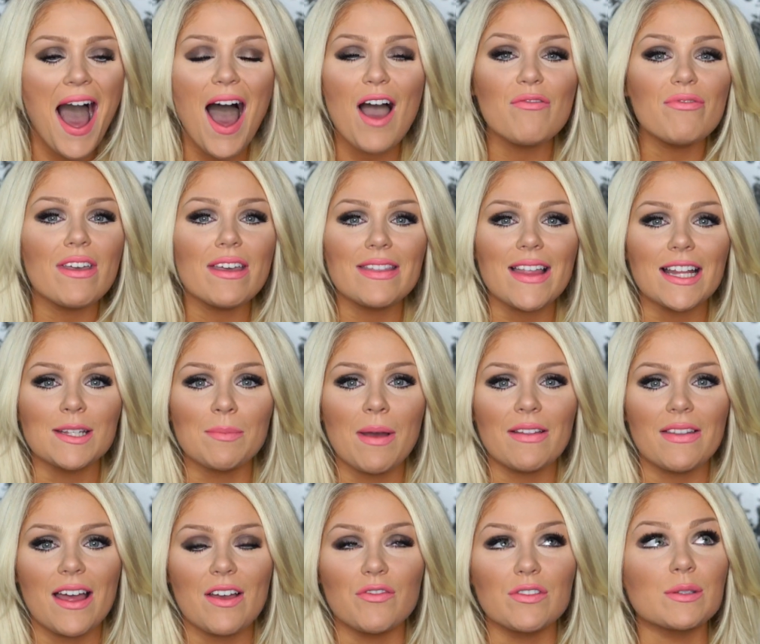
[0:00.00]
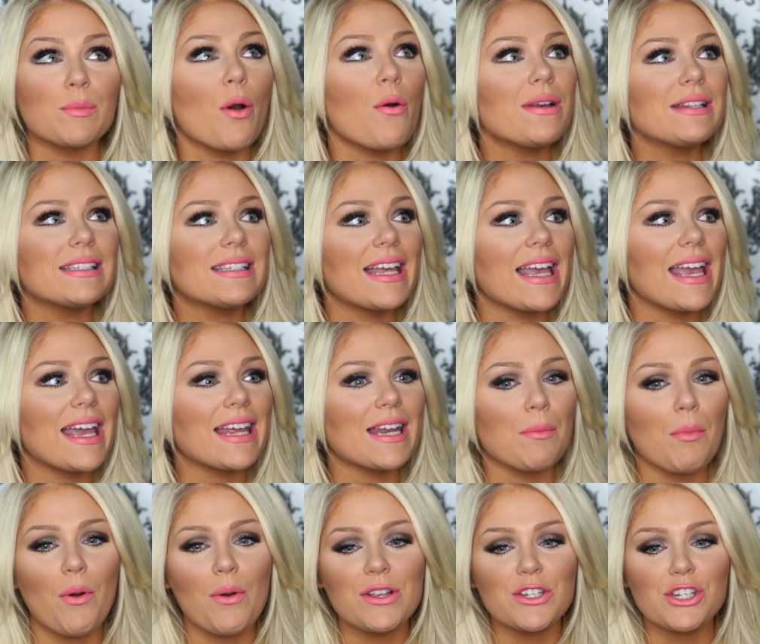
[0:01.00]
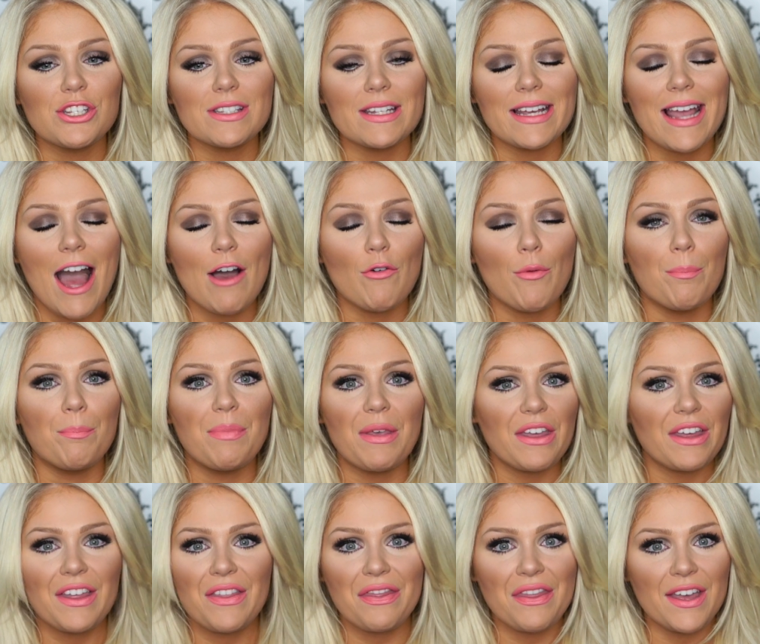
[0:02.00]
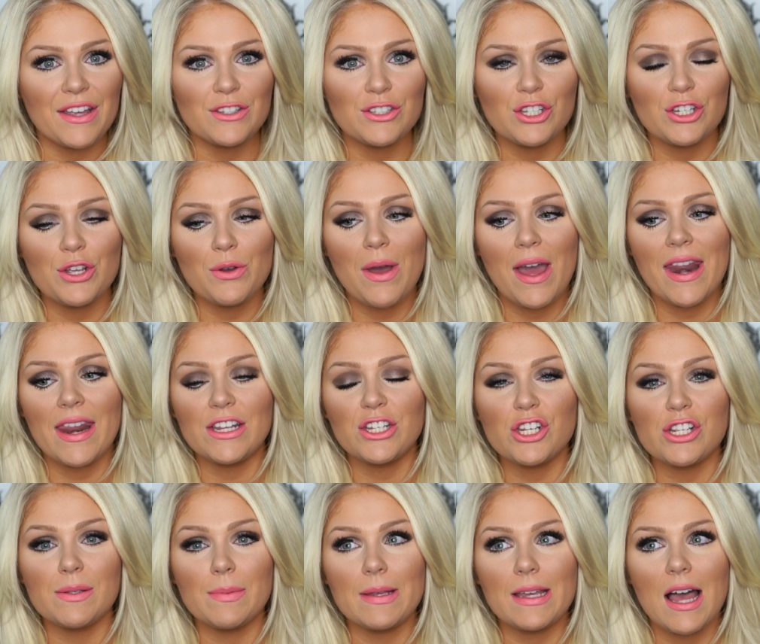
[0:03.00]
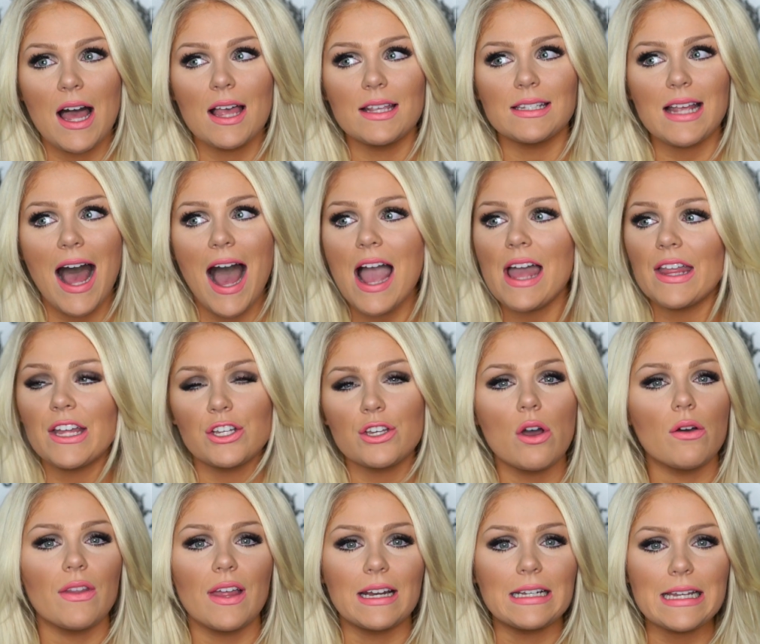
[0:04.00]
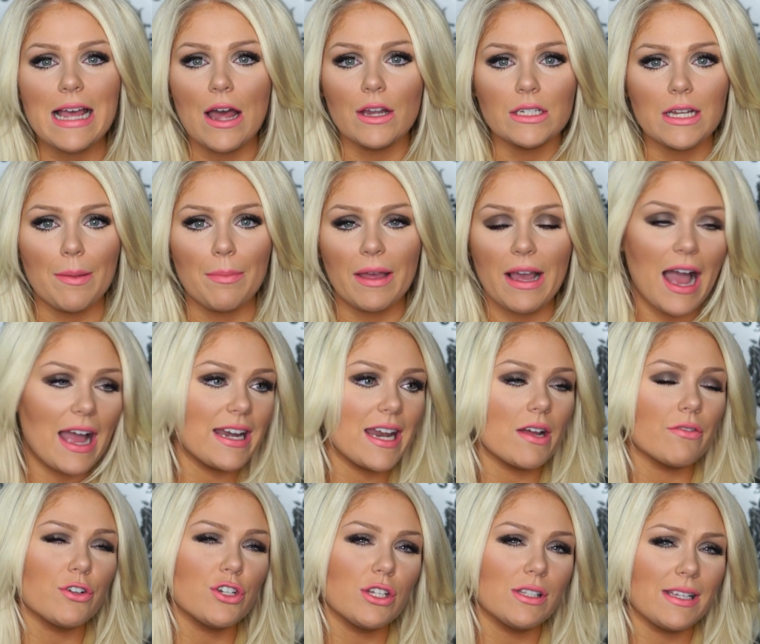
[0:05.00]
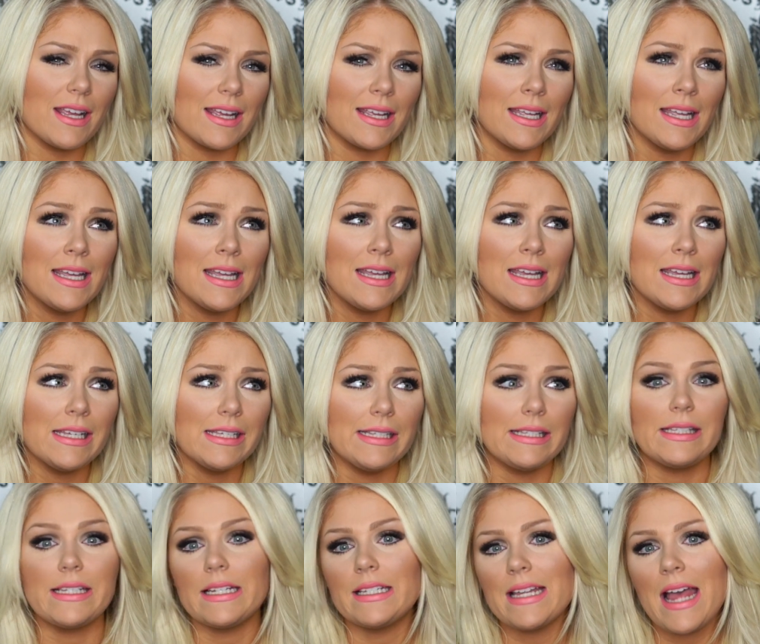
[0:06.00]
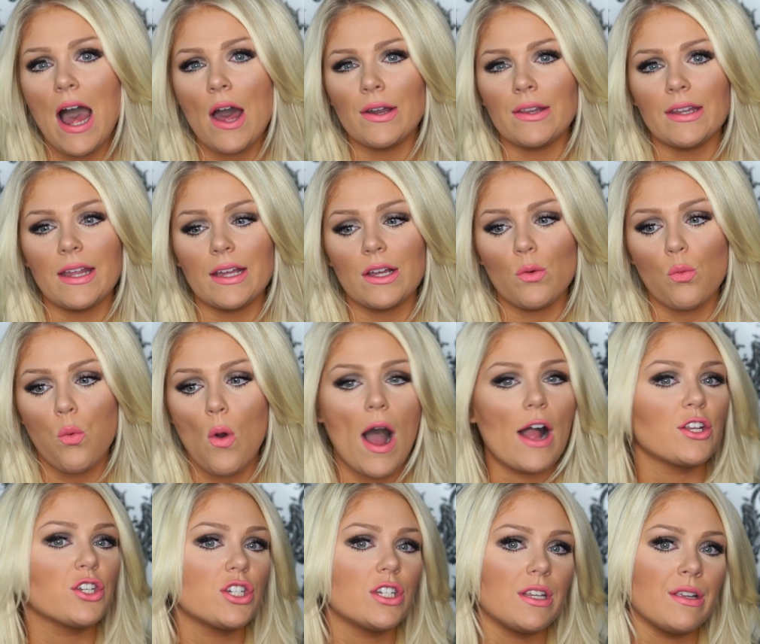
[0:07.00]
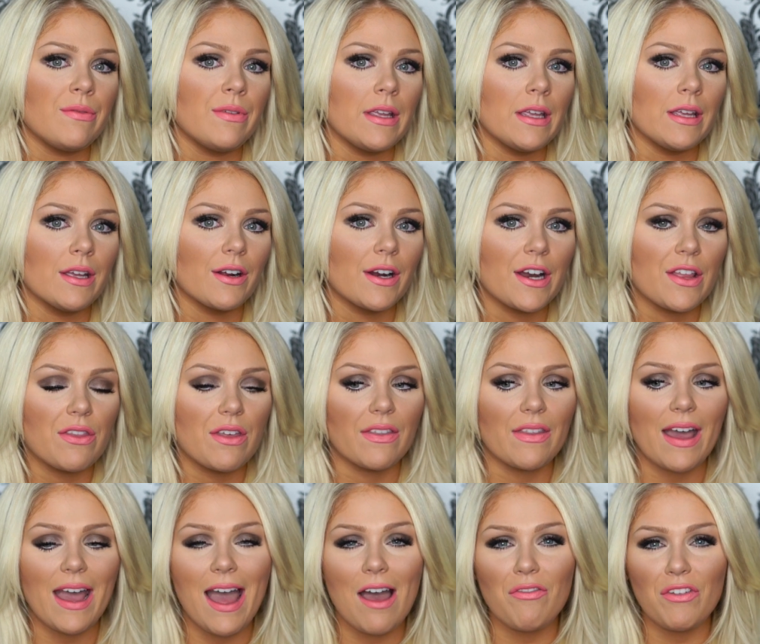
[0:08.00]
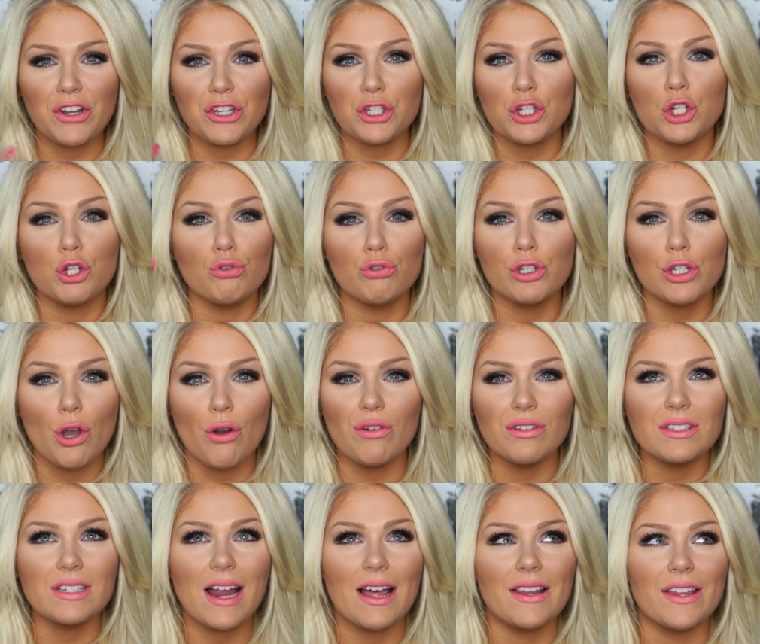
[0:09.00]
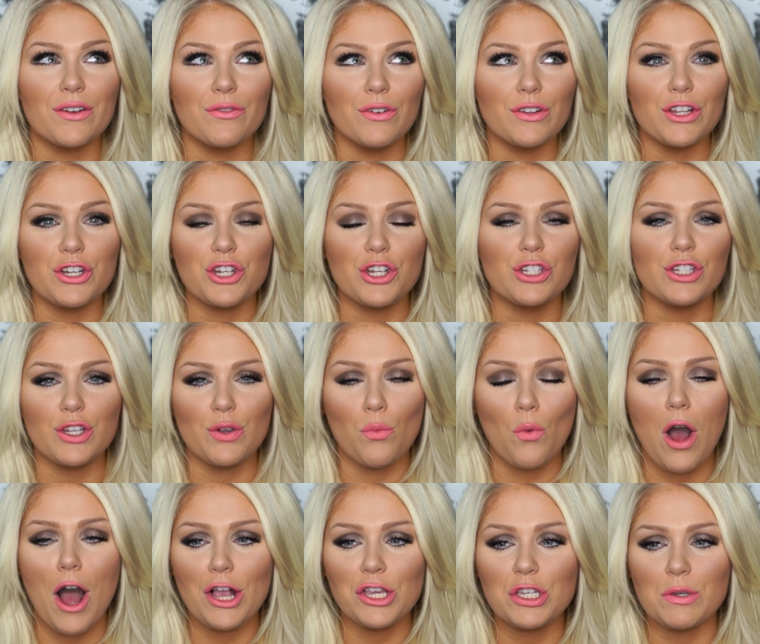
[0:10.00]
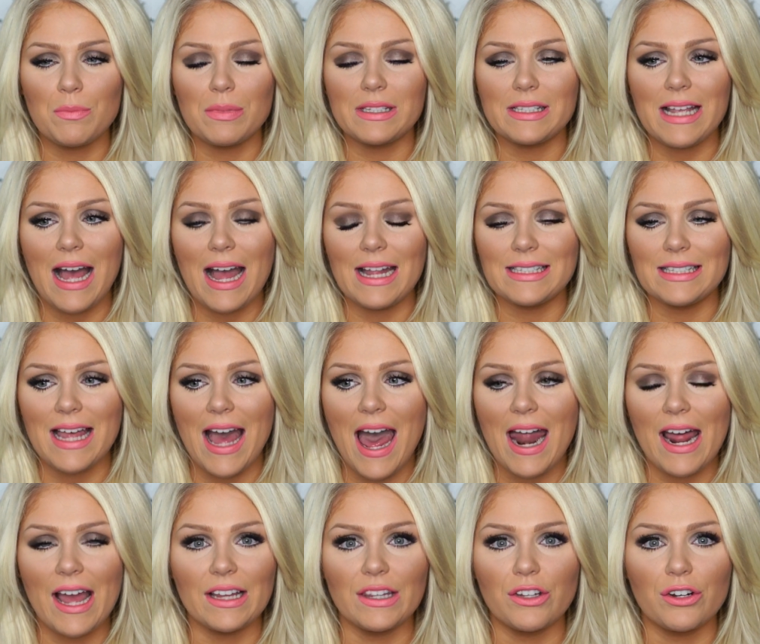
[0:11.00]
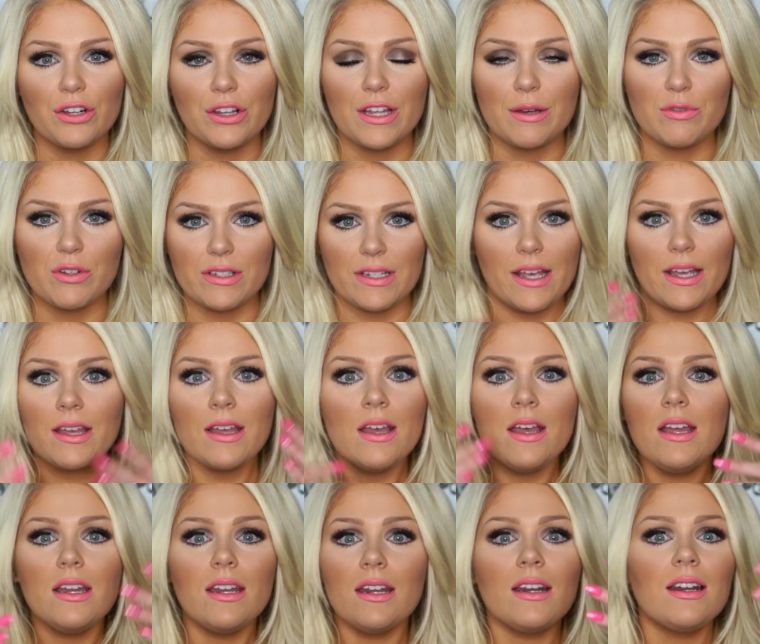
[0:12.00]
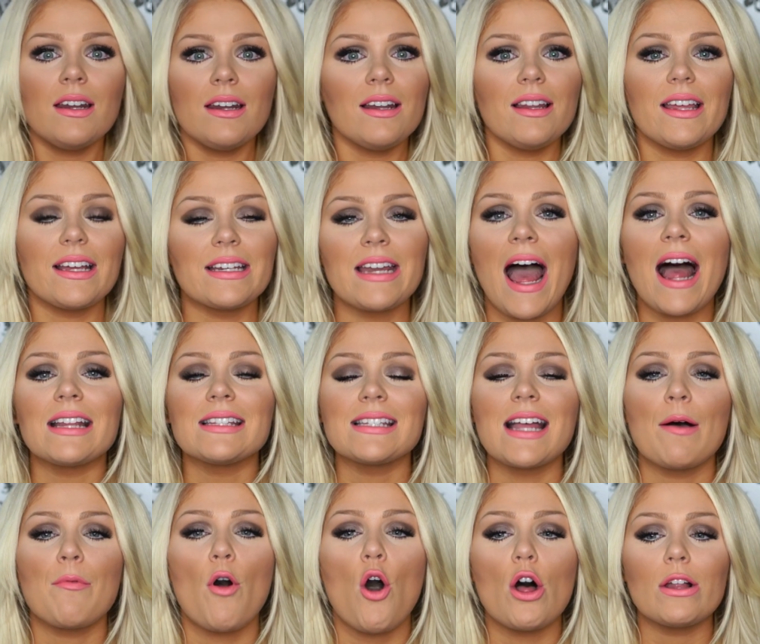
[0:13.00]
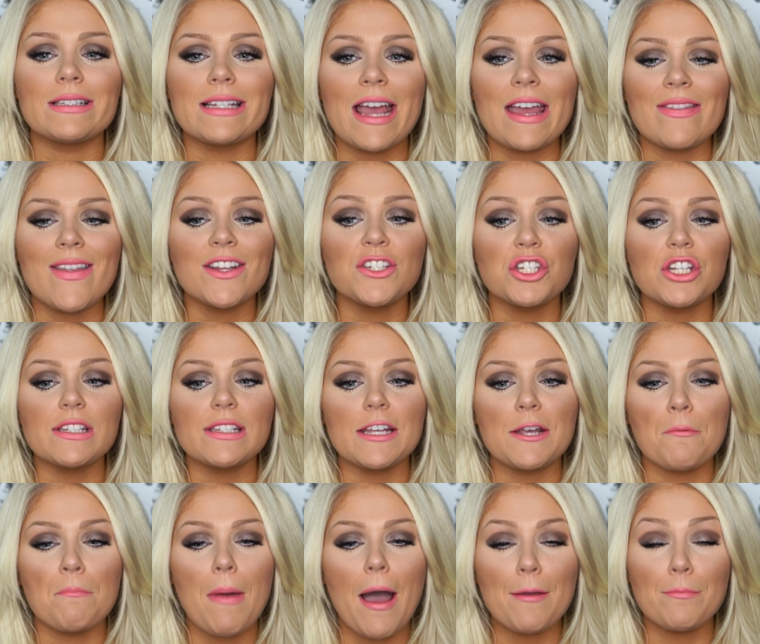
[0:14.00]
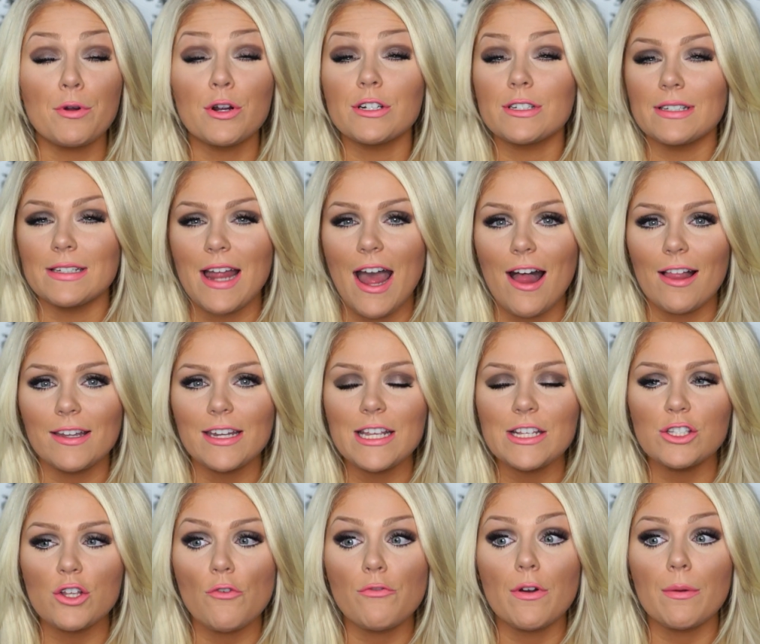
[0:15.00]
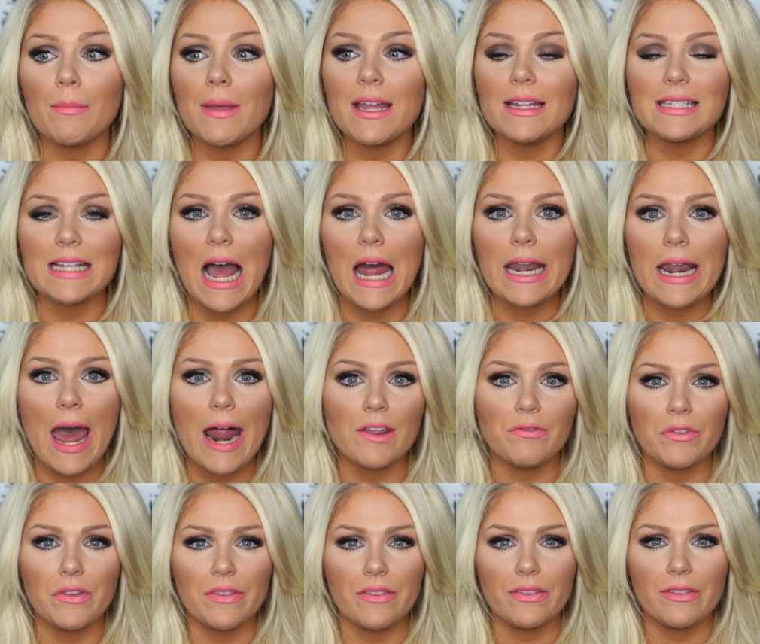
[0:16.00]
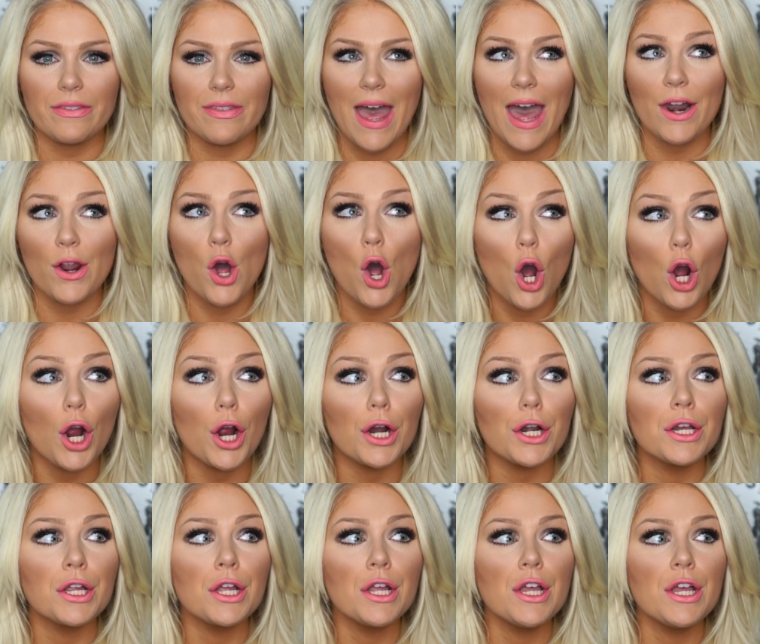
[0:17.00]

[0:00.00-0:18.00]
I feel like that's my life, because I'm always late and I'm always just have a billion things to do, and it's just because I don't like downtime. I never just sit down and like watch TV or anything. Like I have like two shows that I like religiously watch, and besides that I literally am just like nonstop all day, and that's just like my personality. So for me it's not even that hard